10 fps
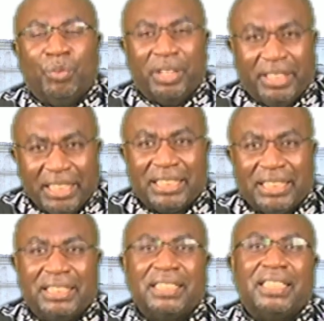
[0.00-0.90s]
With
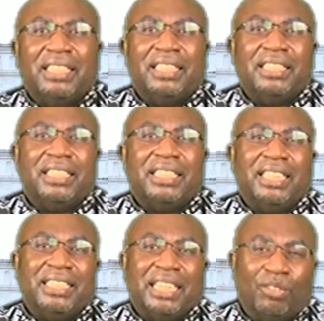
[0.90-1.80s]
this
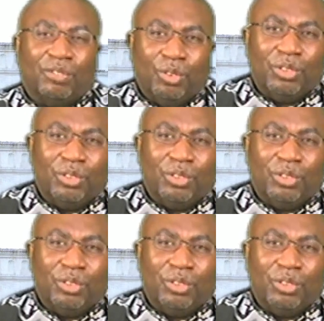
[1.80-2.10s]
and that of